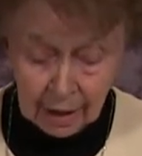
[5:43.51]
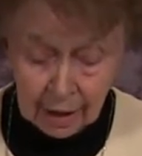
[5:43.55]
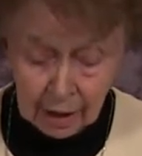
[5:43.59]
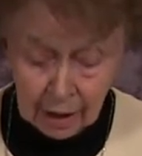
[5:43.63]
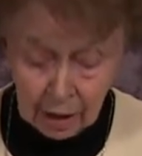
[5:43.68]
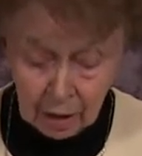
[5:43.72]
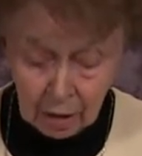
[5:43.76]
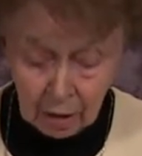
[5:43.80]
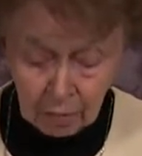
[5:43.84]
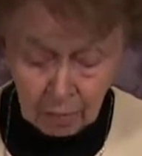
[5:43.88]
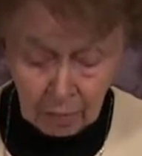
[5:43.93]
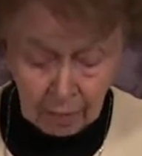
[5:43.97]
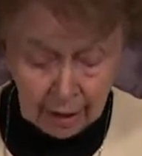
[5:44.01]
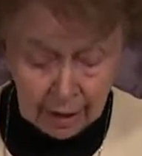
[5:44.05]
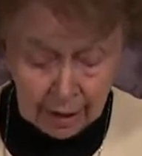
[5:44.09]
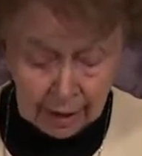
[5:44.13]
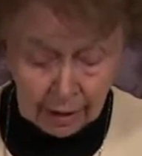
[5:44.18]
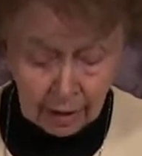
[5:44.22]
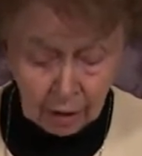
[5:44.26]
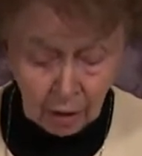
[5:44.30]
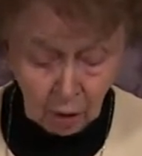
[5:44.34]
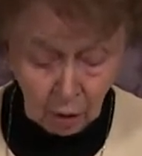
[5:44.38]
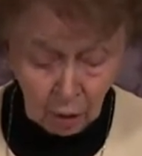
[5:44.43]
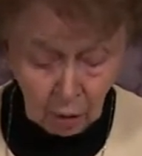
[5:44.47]

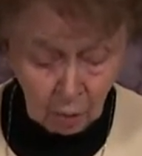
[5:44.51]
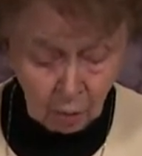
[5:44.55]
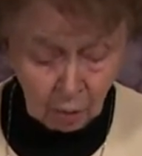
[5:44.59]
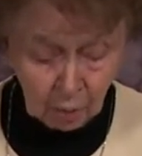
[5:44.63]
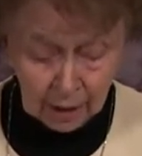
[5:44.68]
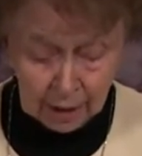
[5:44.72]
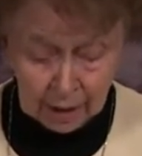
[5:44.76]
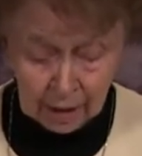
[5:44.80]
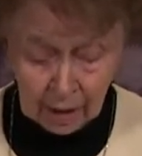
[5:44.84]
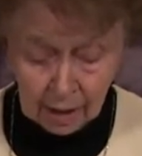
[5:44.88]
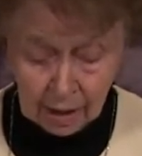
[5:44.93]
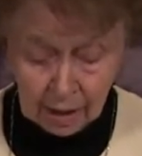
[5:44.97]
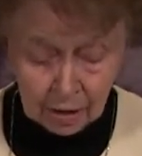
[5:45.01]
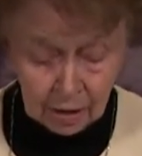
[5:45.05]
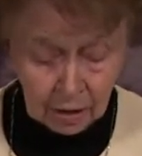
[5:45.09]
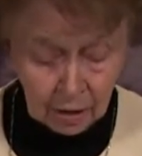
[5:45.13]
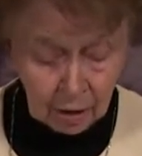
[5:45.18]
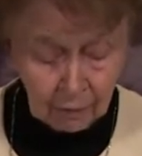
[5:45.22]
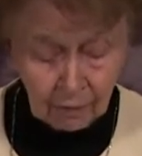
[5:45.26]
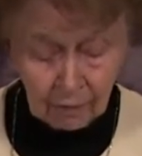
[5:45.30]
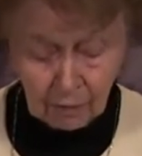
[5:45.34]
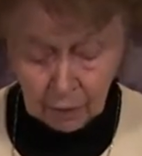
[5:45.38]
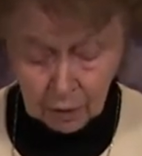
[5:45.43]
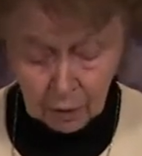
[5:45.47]
Hereby know we,
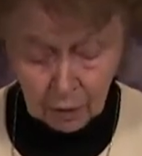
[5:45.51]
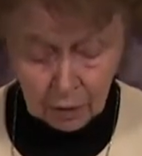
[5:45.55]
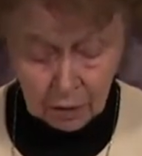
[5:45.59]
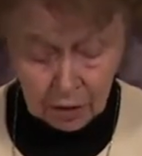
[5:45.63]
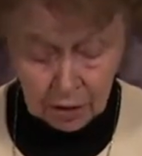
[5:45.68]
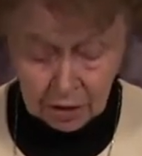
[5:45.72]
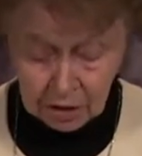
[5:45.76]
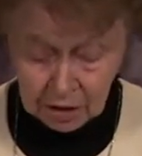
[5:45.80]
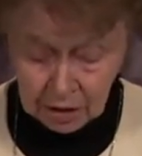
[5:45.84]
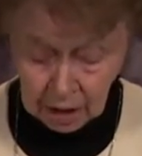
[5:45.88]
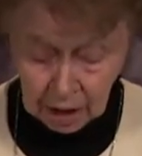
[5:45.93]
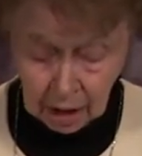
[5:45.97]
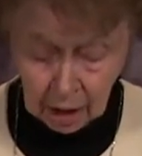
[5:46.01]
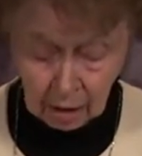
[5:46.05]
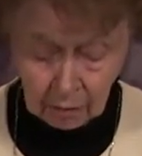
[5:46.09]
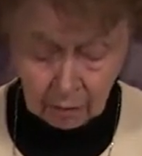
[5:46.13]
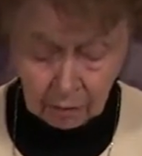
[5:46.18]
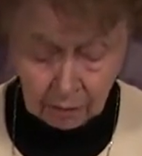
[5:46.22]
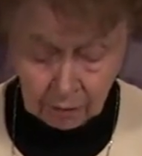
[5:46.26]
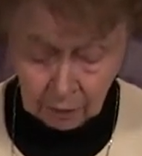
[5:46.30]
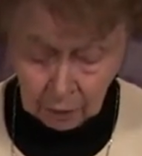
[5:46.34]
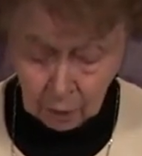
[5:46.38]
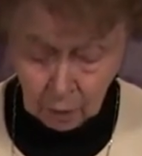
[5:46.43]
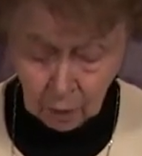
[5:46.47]
1
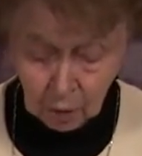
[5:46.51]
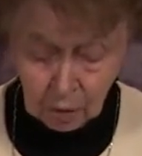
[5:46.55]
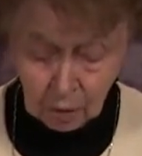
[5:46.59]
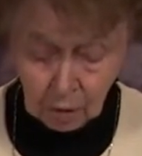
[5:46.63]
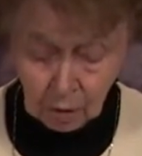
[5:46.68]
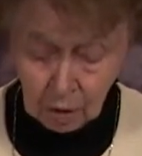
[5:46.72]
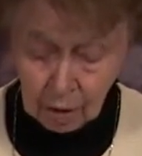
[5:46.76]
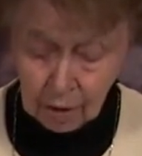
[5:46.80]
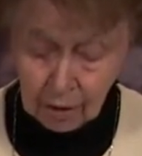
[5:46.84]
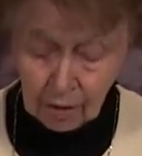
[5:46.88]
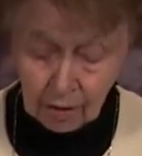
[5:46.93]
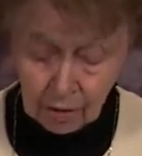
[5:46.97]
John 4,